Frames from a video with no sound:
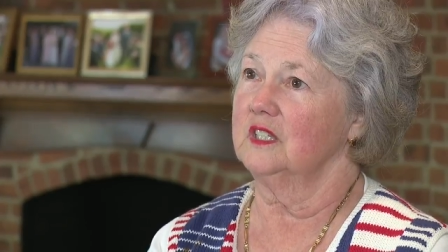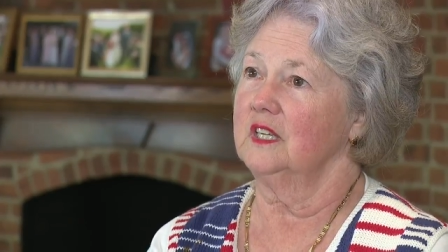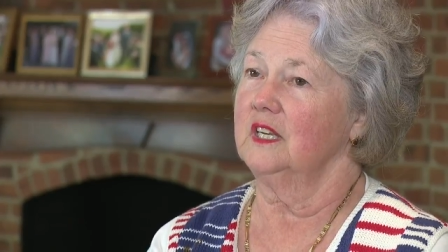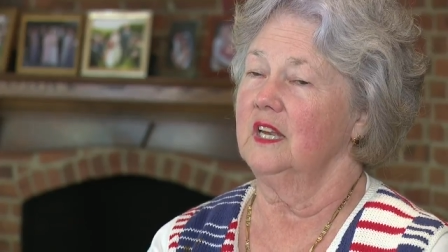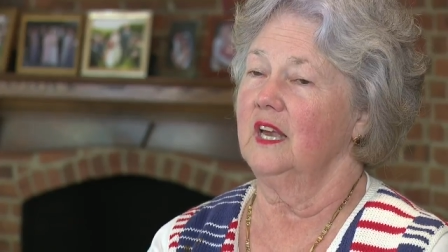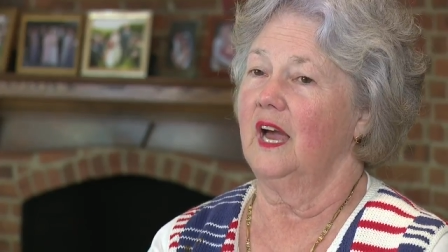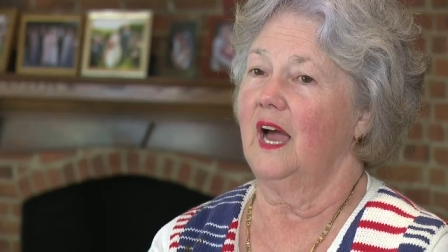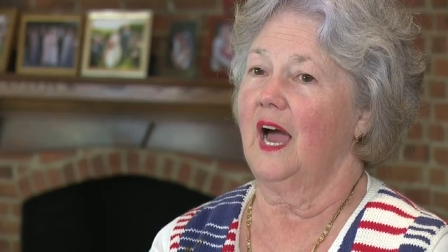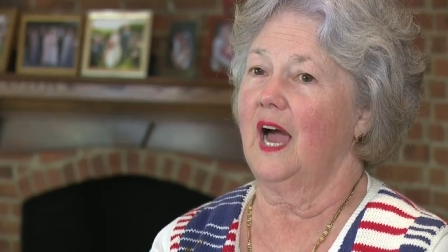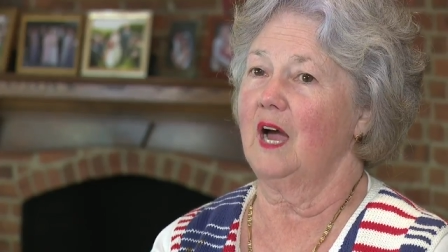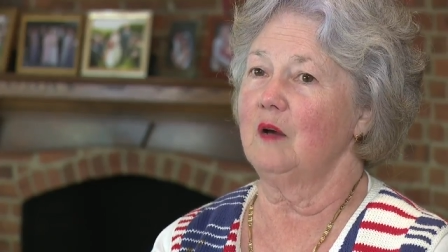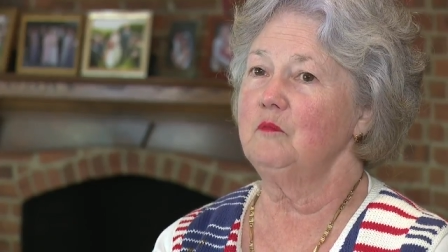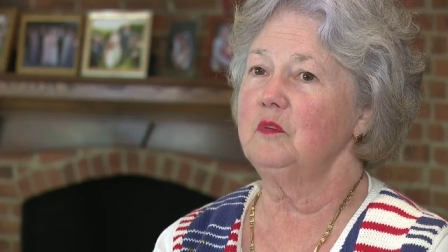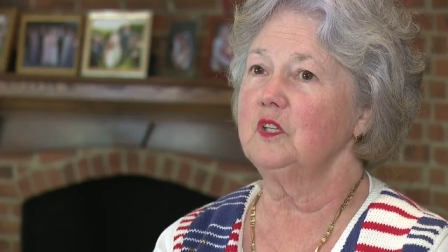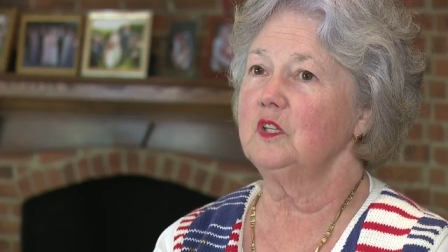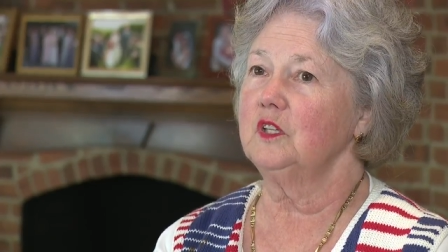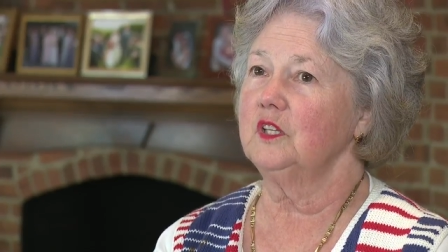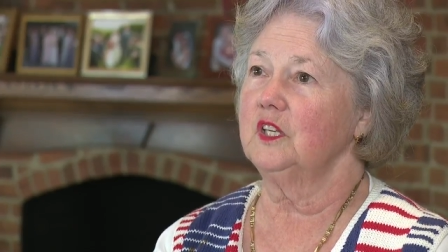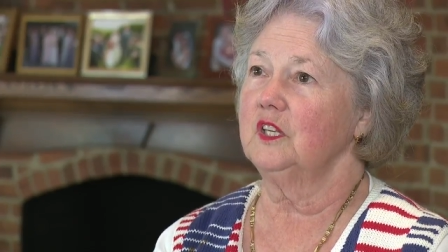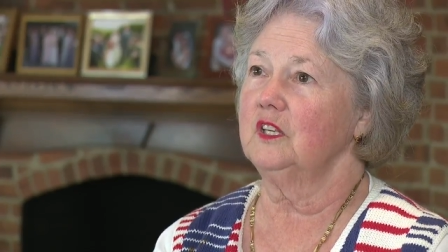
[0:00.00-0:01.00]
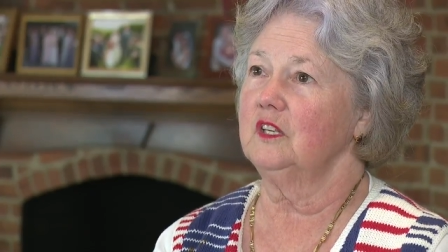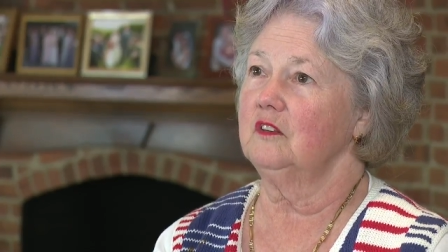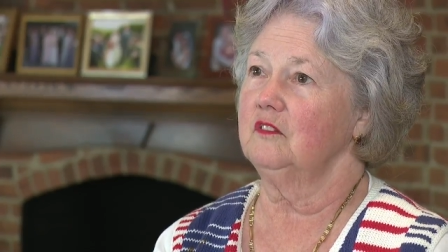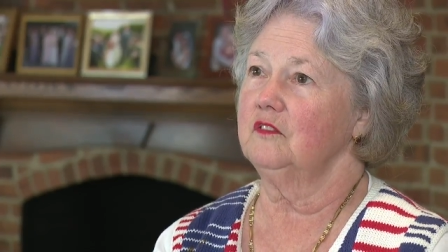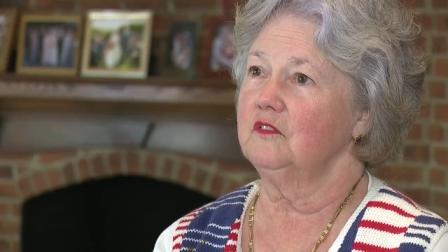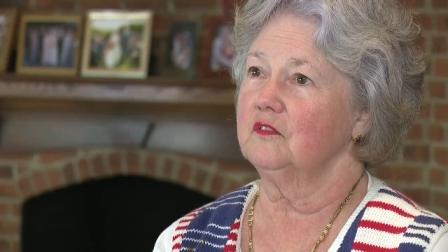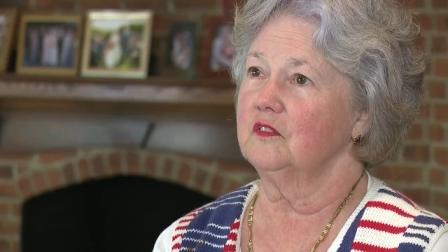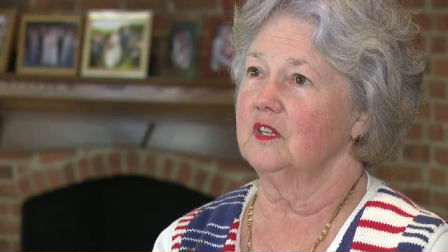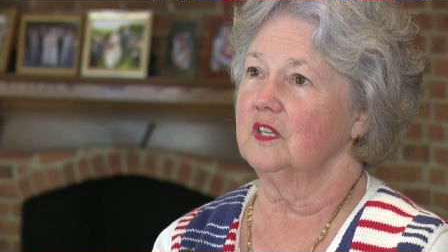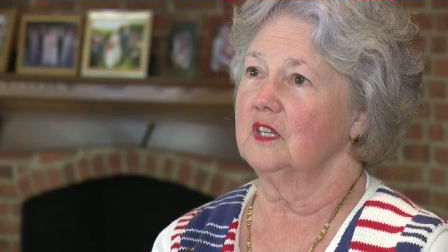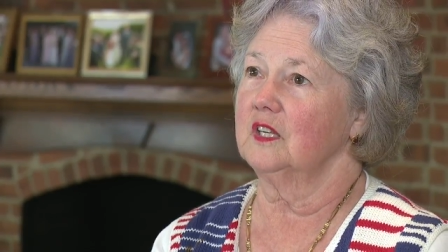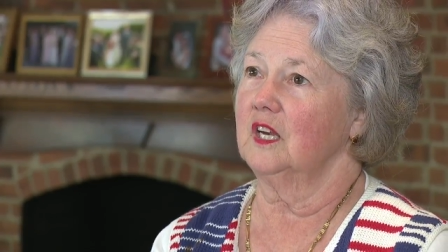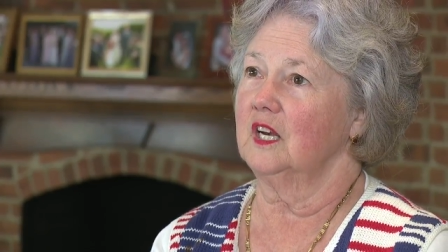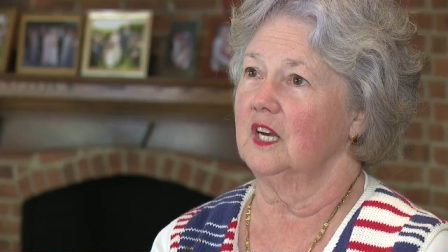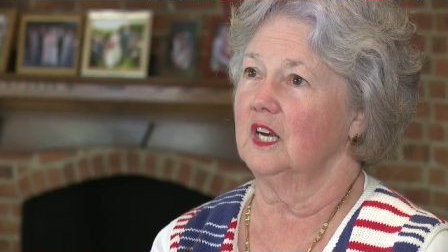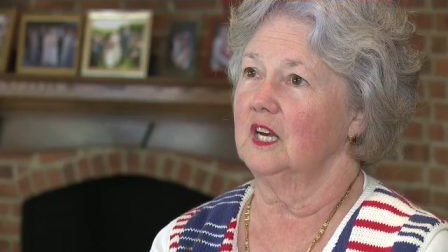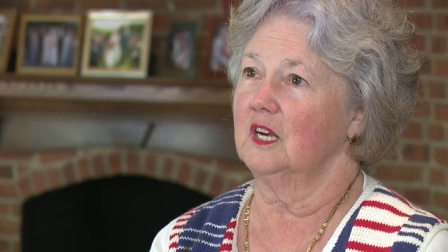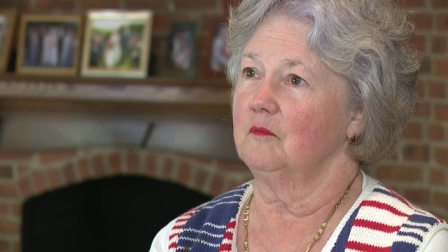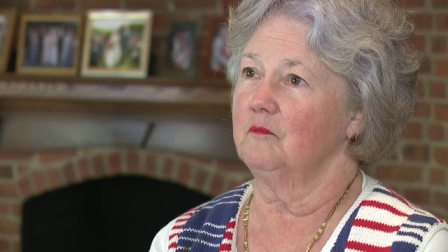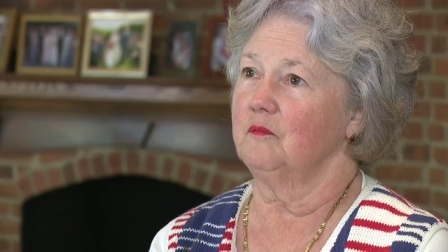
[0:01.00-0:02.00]
I believe
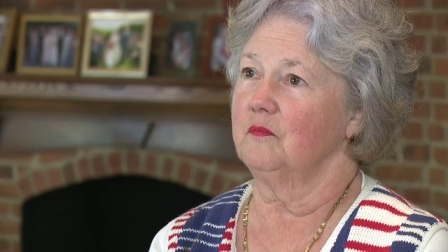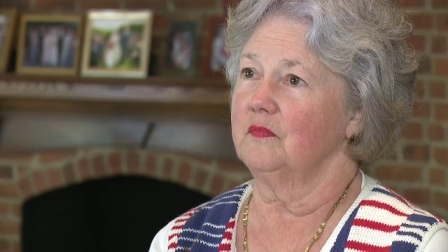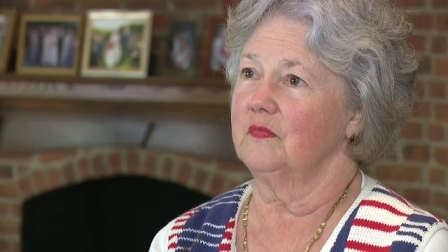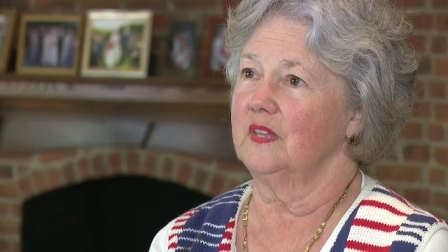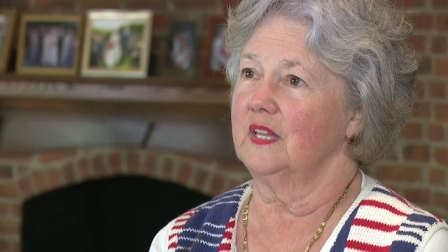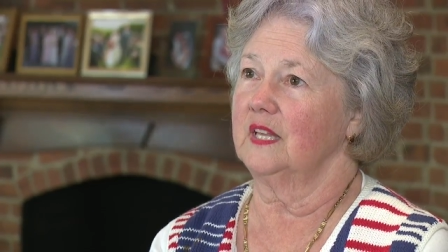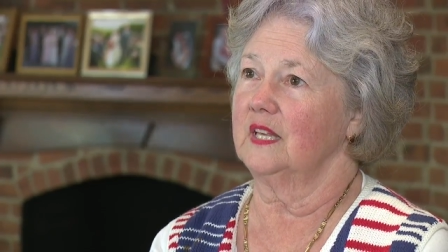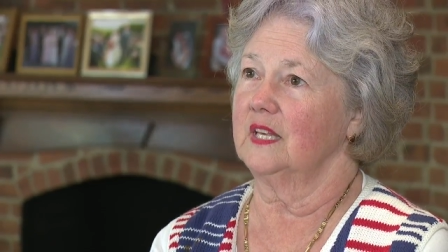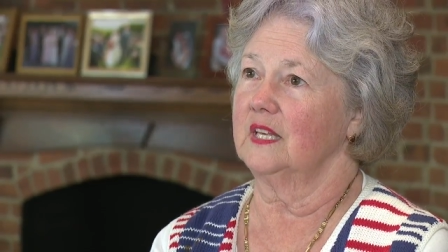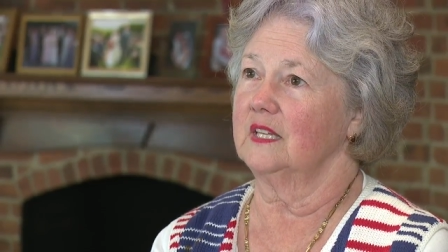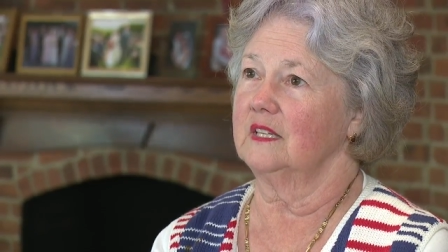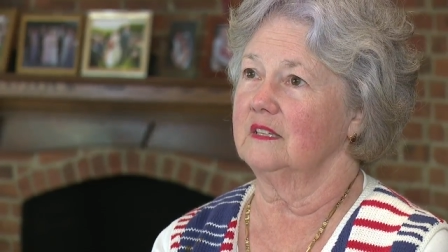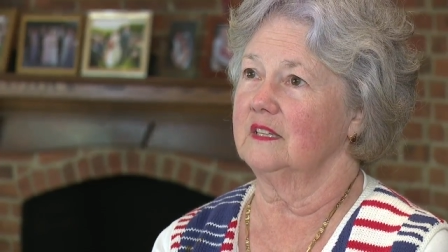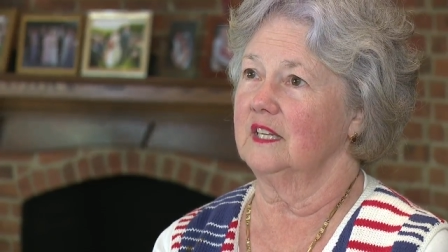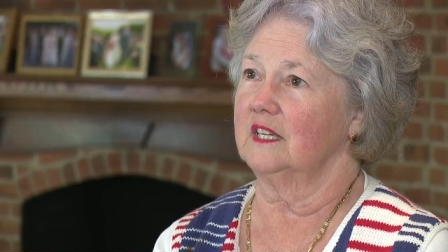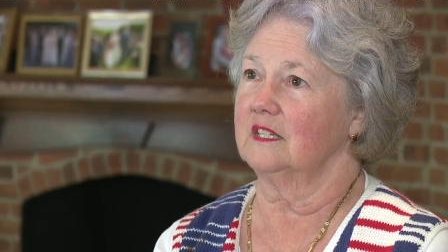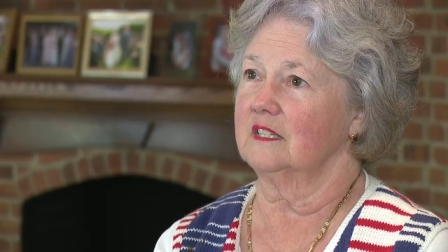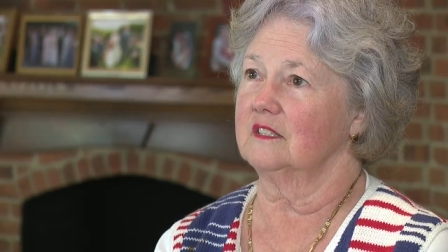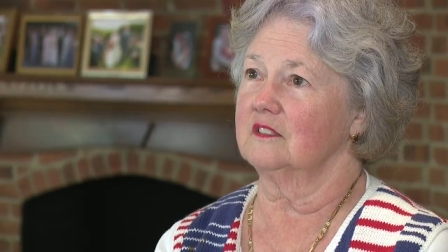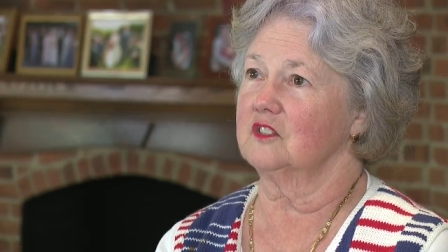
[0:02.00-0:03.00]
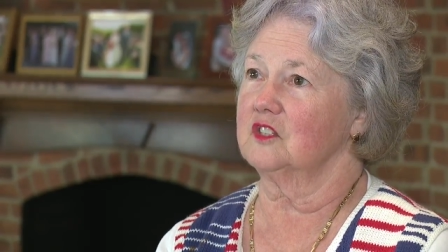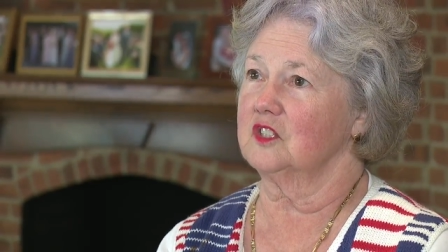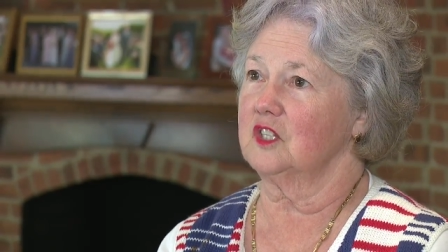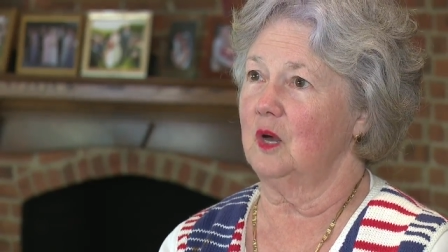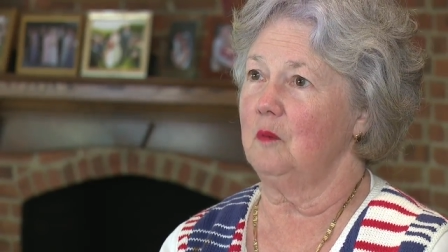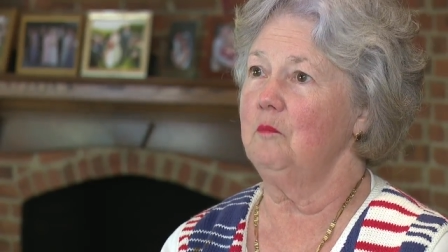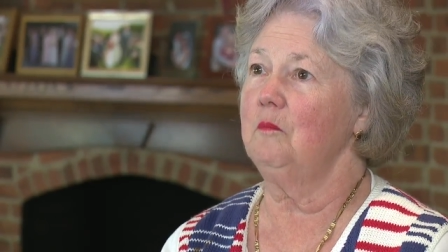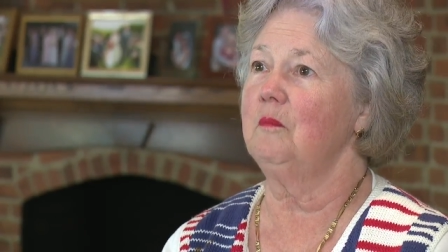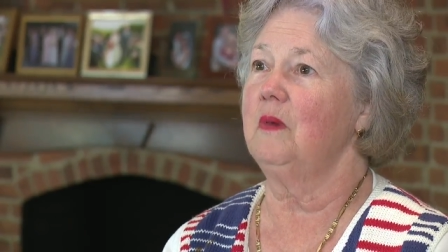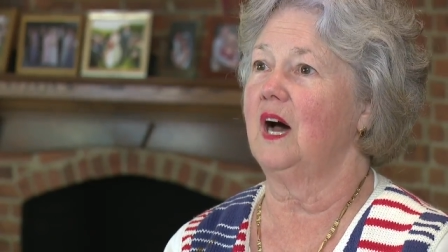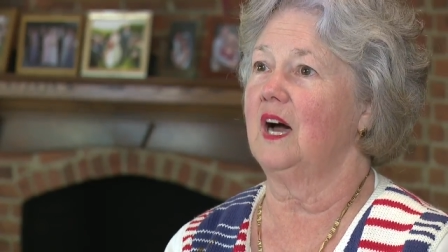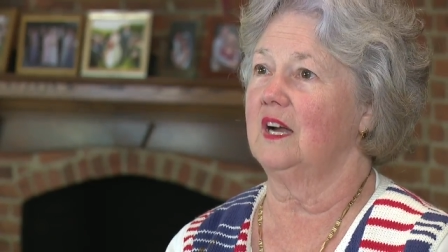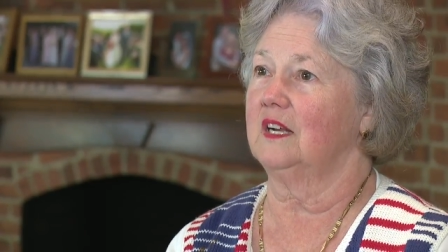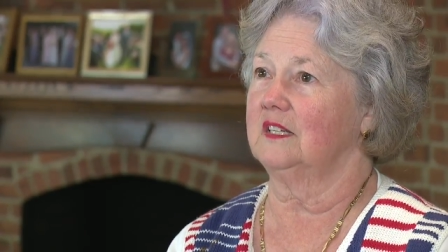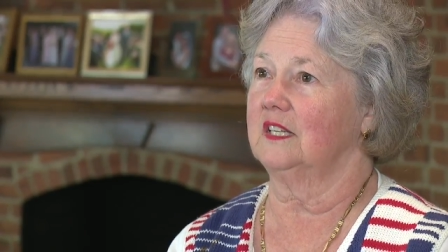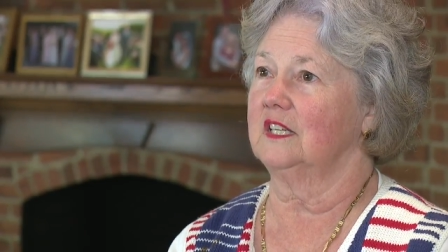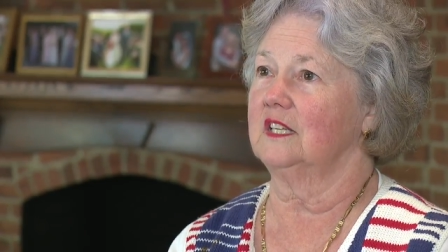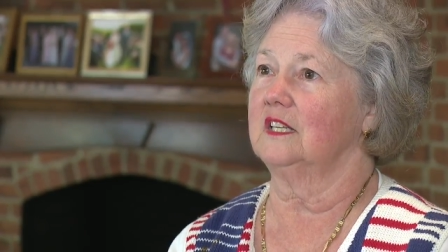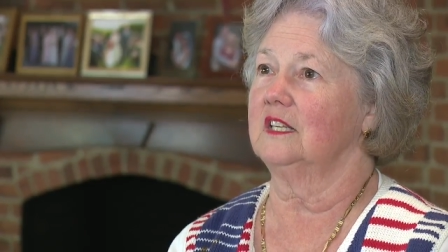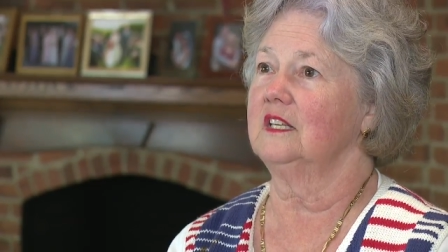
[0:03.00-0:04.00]
um, that
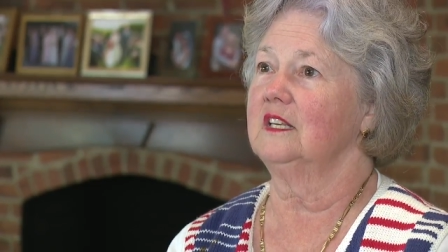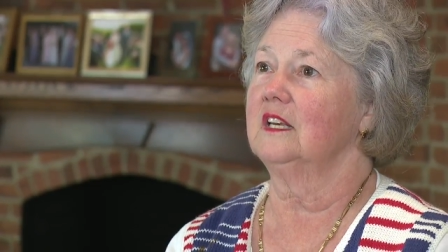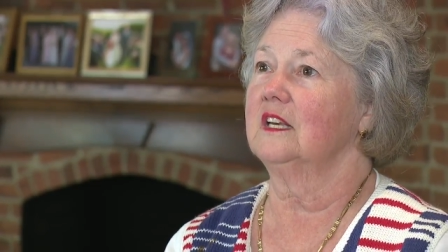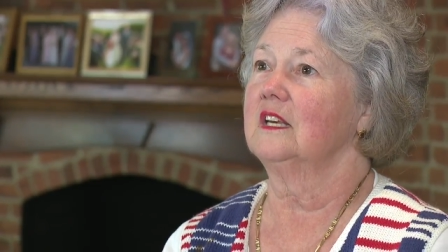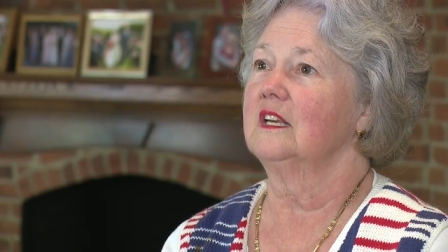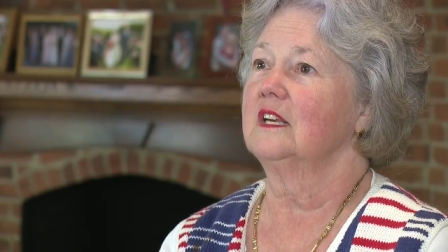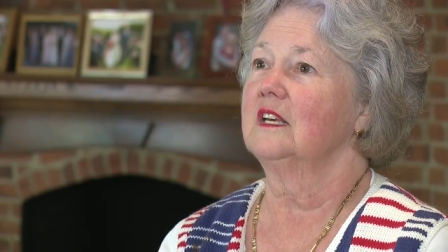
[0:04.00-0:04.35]
somebody